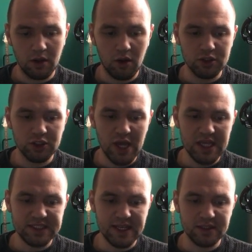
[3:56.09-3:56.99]
Also, I
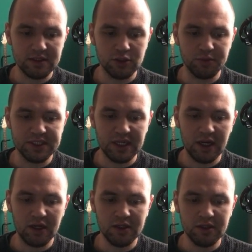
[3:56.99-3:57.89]
set it to be
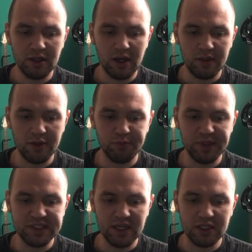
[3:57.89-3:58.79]
tiling and the
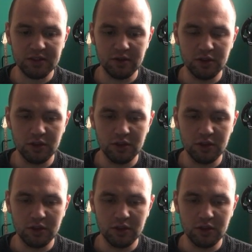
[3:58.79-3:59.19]
repeat size